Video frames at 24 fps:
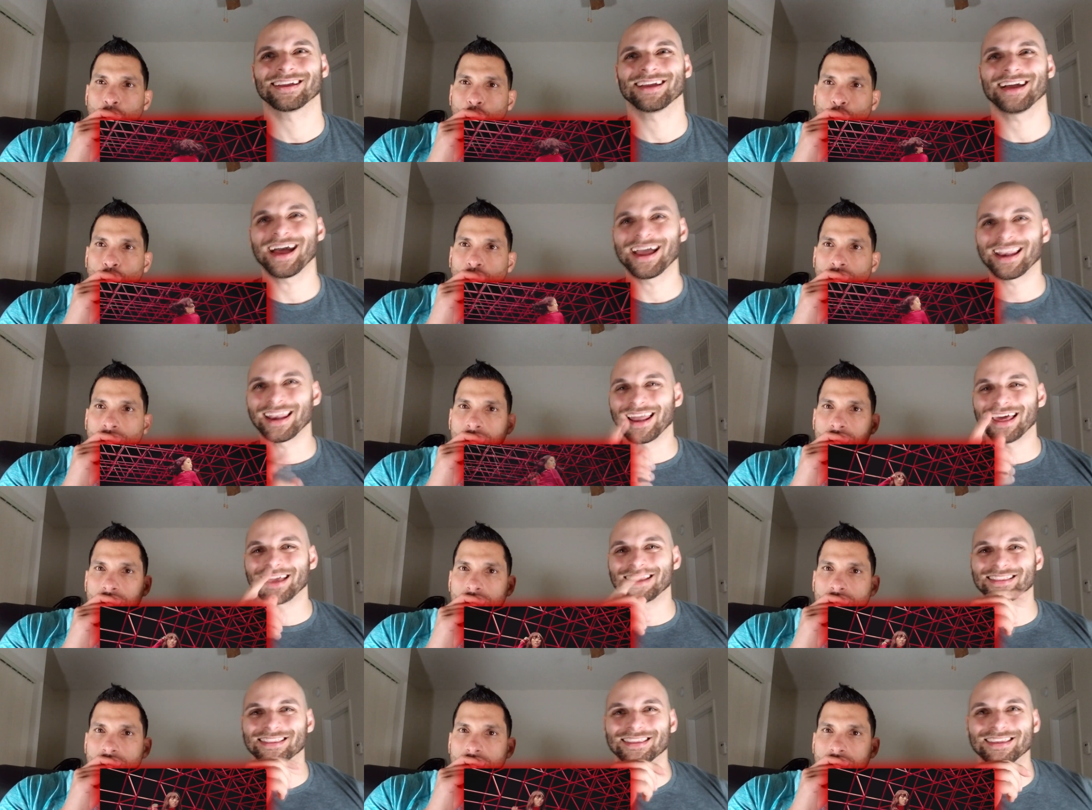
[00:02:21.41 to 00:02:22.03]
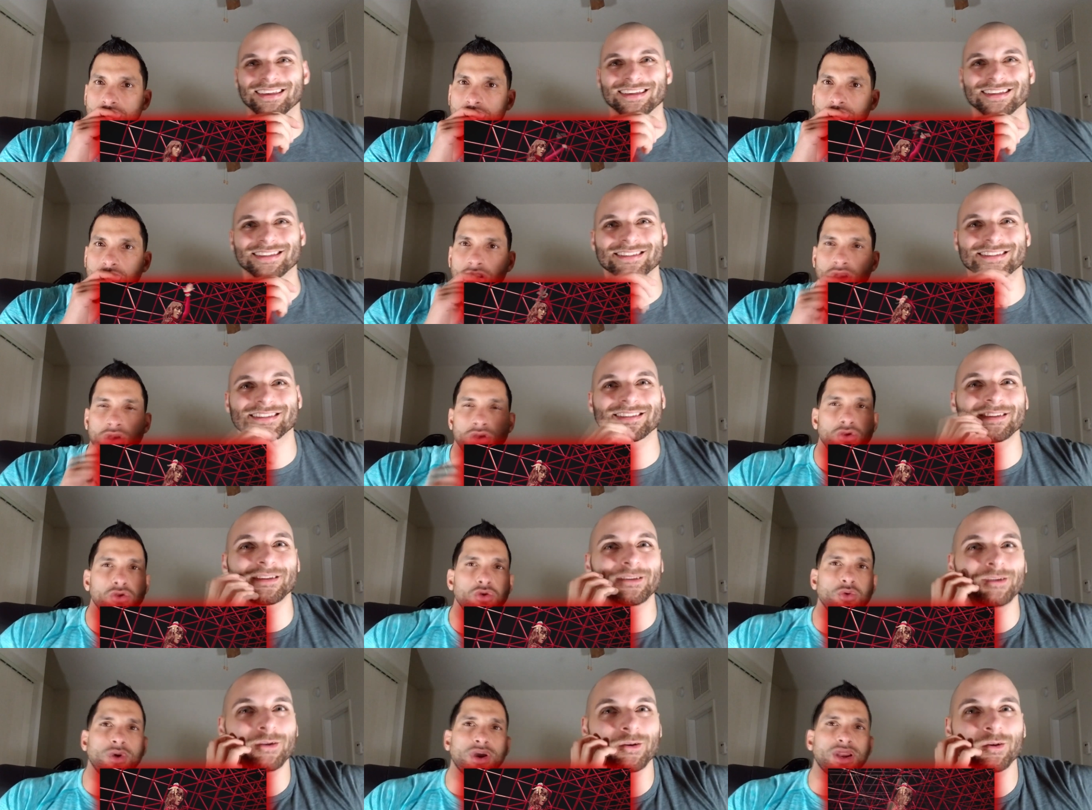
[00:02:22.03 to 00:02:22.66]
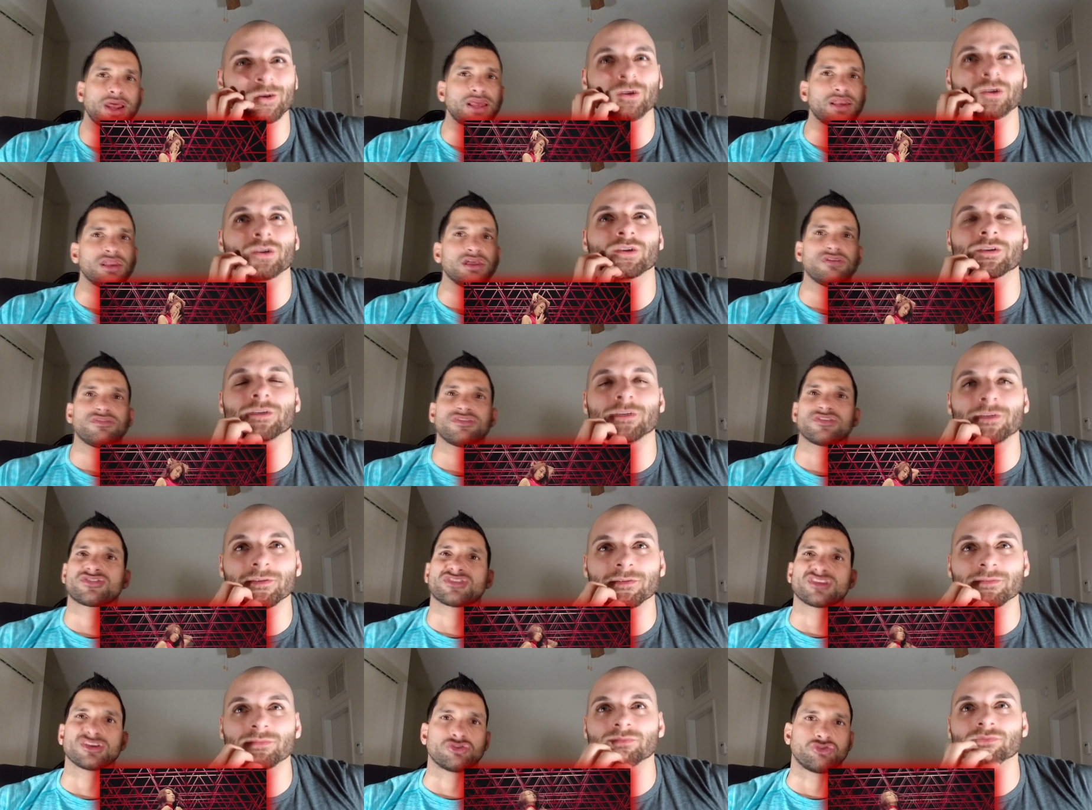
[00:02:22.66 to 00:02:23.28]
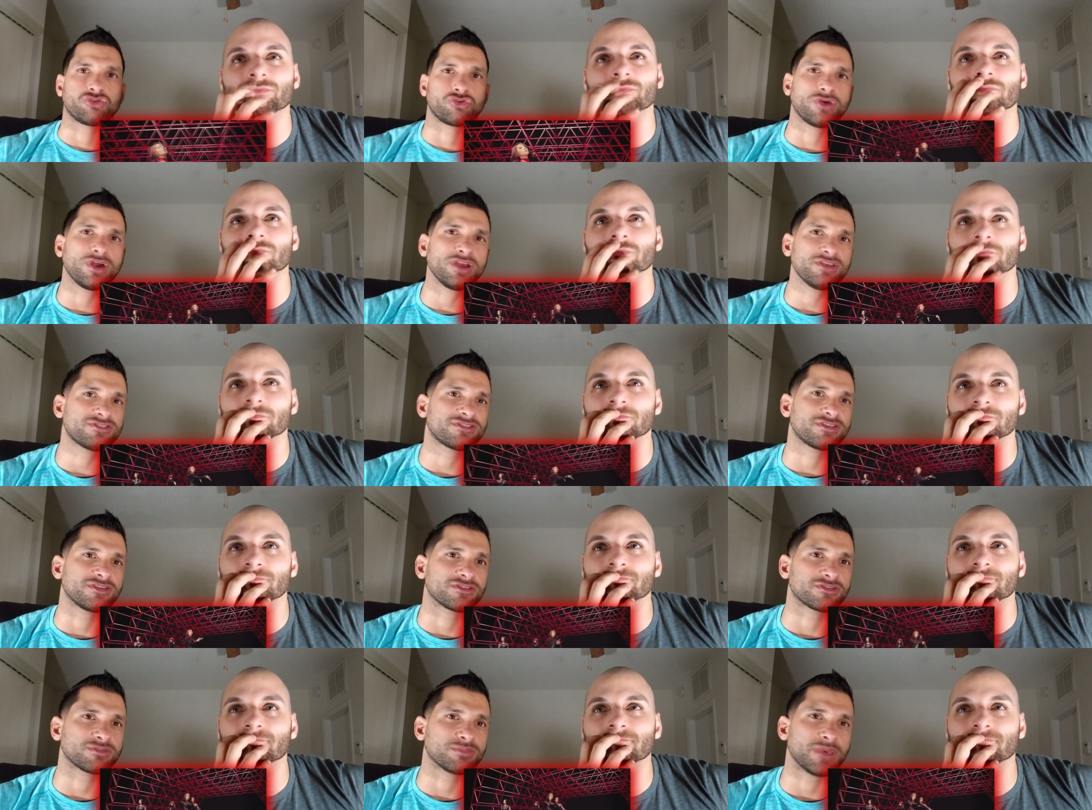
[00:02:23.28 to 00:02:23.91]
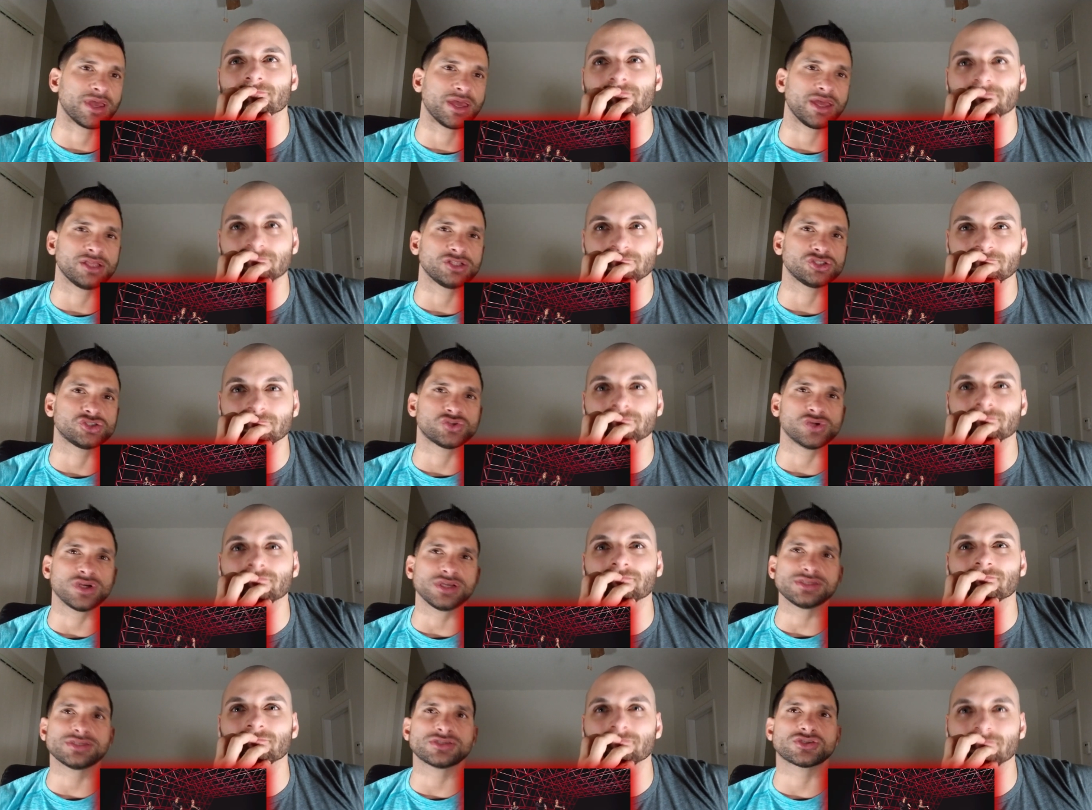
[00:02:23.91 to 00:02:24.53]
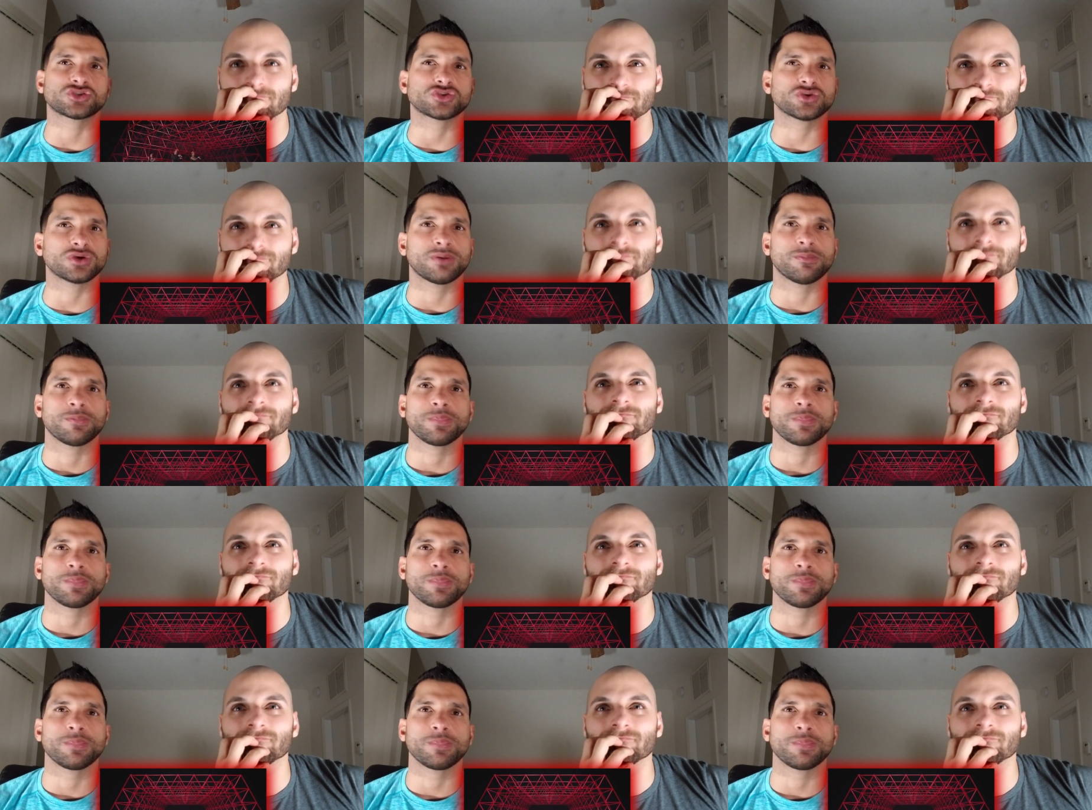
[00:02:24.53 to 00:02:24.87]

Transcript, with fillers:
Speaker 1: I like this. You know what I love is the dresses, man. Dresses.